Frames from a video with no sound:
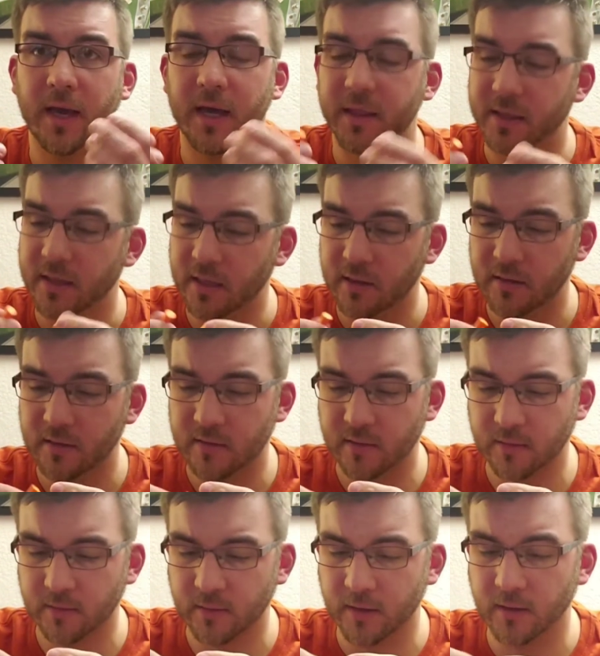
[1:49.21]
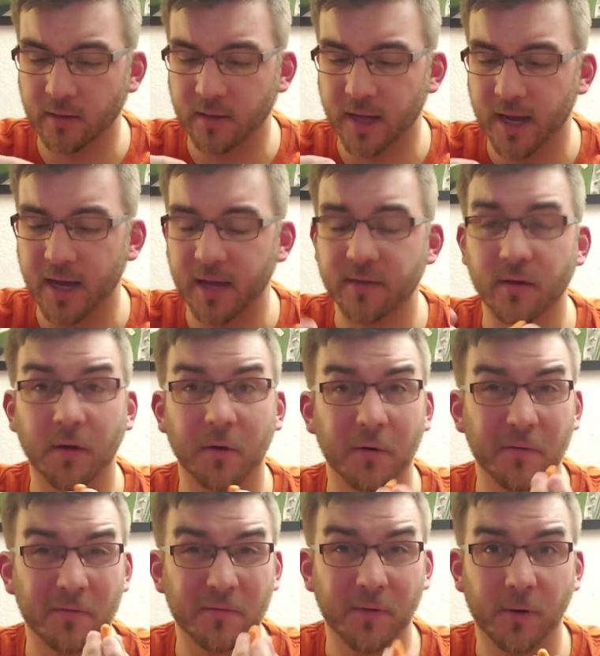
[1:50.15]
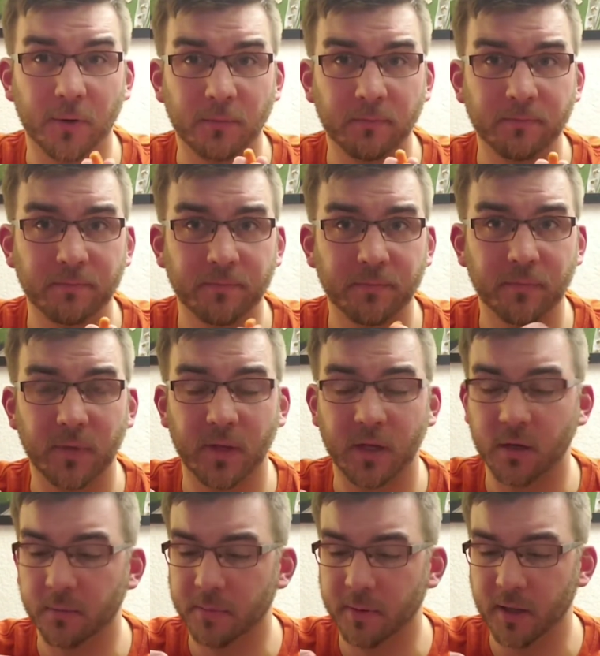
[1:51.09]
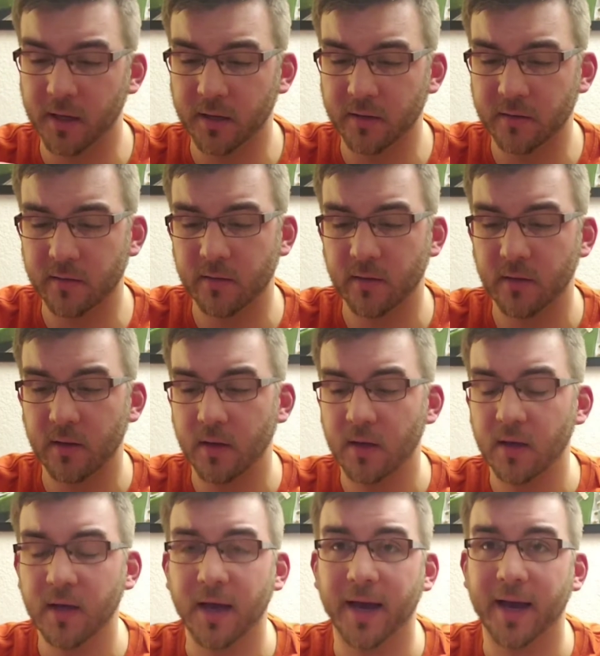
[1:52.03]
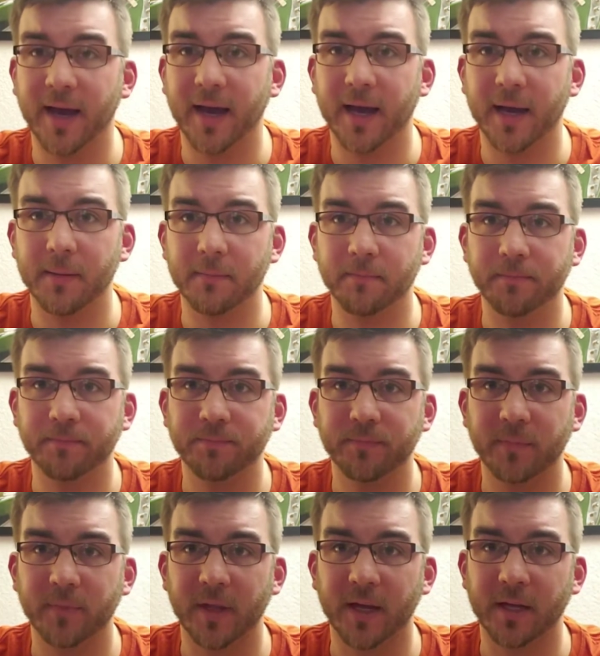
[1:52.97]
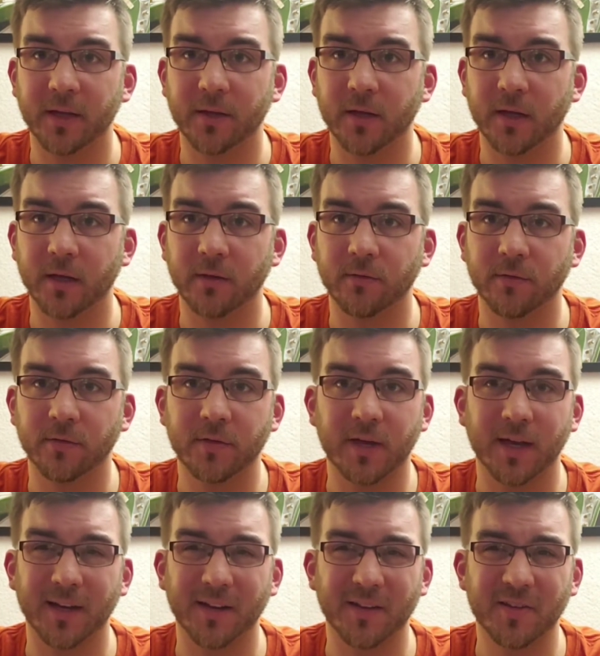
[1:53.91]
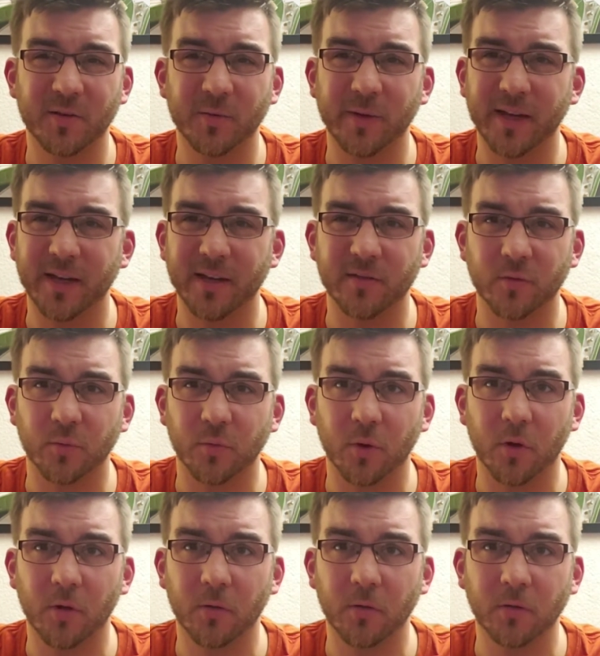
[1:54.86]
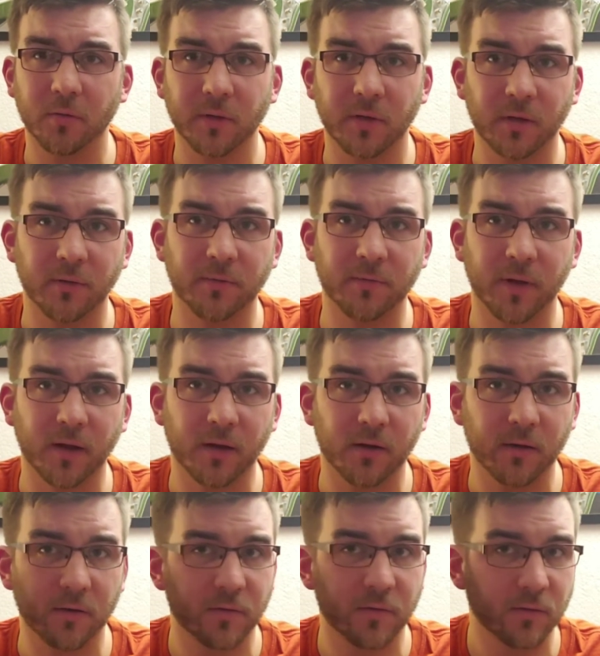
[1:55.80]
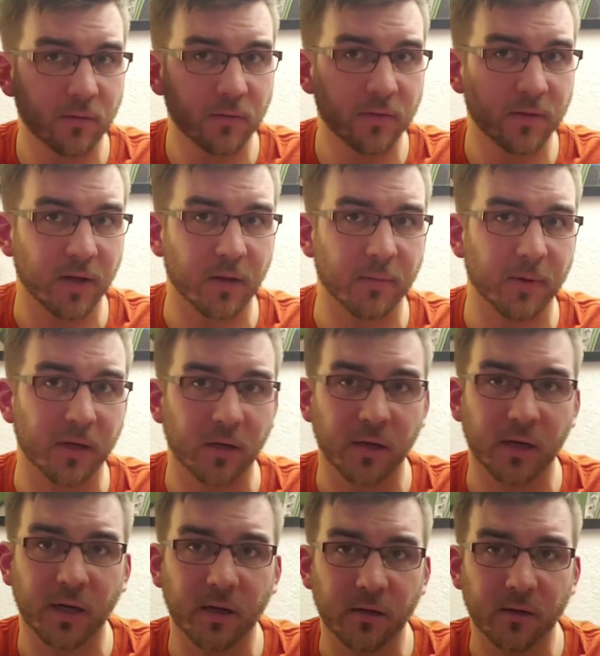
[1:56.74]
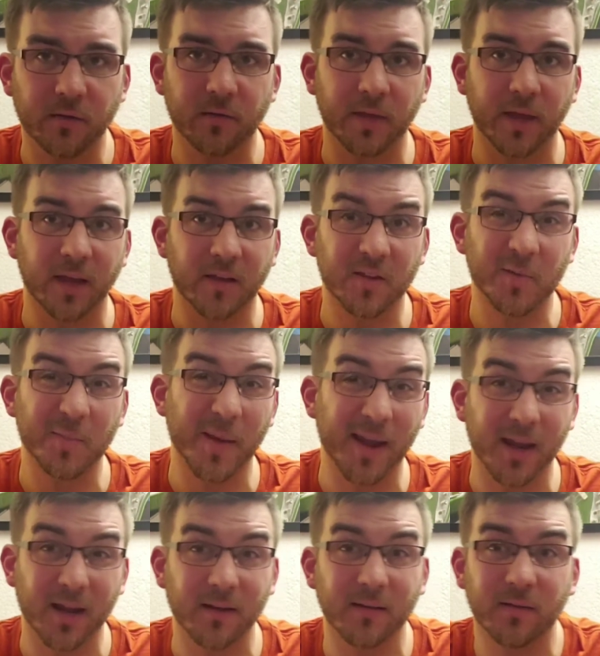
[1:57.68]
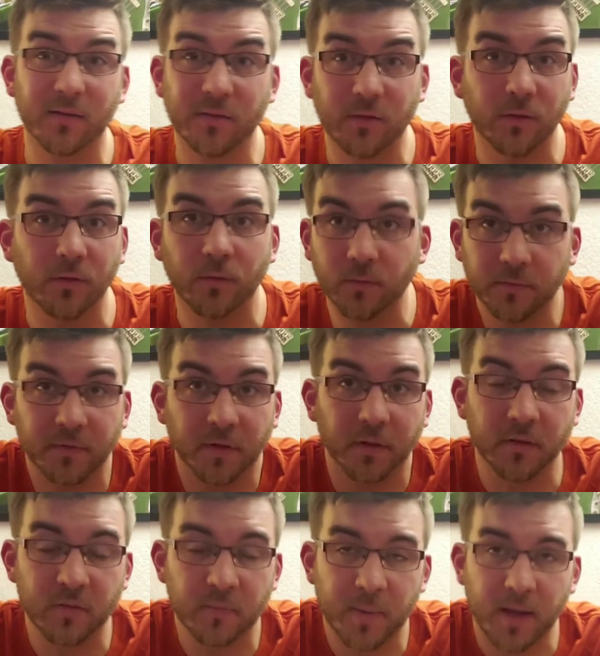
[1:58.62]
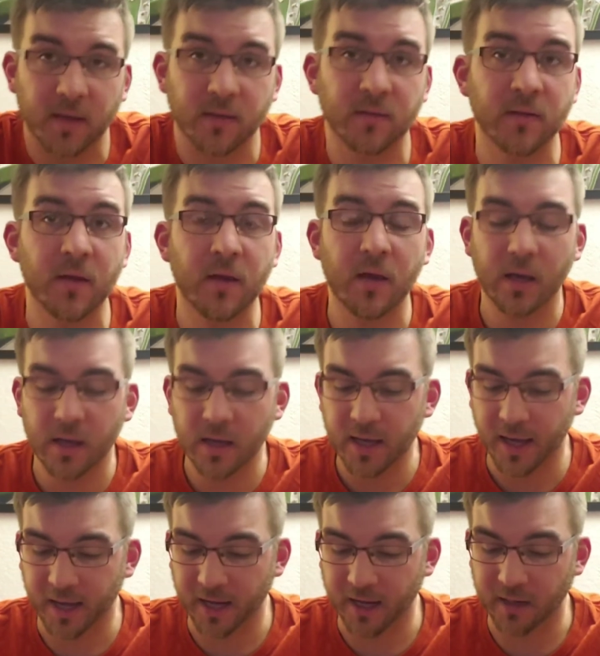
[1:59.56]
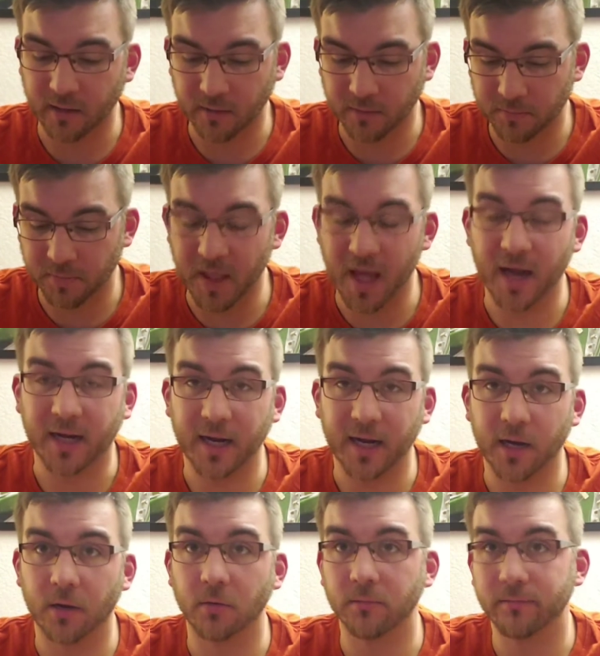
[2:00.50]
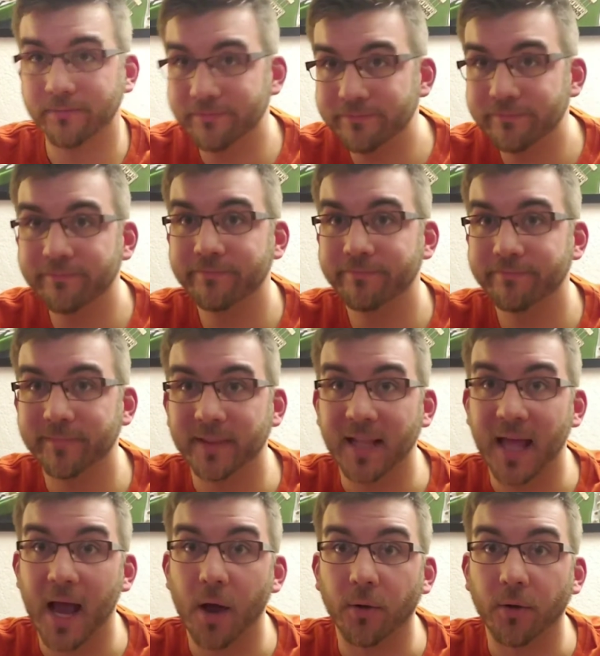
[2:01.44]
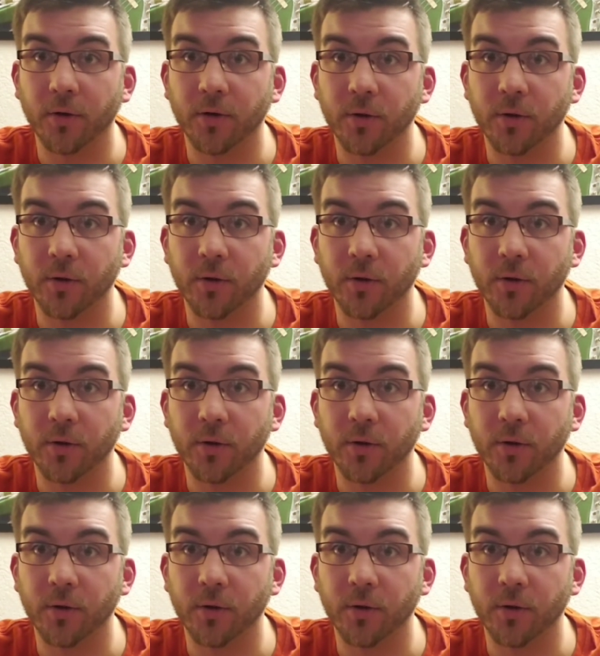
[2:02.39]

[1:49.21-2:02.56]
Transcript: These little guys are foam earplugs that you can just kind of squeeze and roll in your fingers, stick them in your ears. They expand to fill the space and block out louder